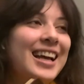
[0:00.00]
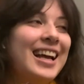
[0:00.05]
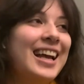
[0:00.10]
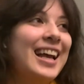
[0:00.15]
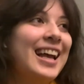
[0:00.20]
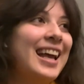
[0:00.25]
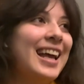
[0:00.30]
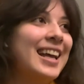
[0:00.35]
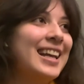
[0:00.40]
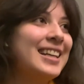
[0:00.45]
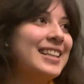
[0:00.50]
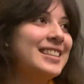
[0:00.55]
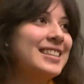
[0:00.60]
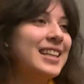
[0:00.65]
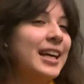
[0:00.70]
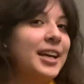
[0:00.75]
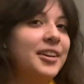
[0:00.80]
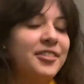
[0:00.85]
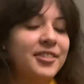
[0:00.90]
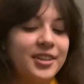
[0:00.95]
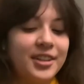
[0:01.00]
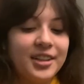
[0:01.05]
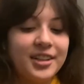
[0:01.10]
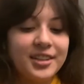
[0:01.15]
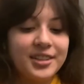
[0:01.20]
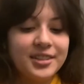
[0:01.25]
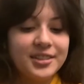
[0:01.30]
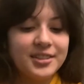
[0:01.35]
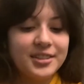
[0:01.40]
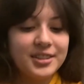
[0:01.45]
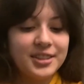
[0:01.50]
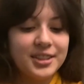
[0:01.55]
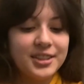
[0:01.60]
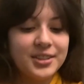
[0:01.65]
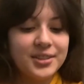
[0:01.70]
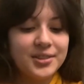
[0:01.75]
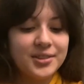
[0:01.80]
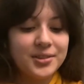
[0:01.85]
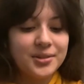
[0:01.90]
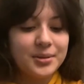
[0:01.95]
And I feel a little
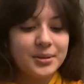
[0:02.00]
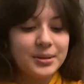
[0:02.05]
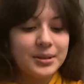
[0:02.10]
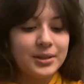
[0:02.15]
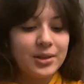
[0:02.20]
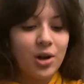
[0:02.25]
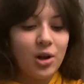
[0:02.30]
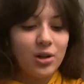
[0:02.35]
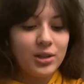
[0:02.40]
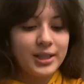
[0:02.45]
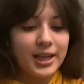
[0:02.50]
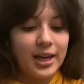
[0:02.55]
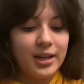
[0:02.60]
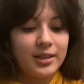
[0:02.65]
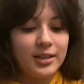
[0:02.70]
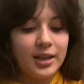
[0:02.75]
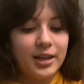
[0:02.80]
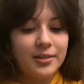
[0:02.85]
too called out.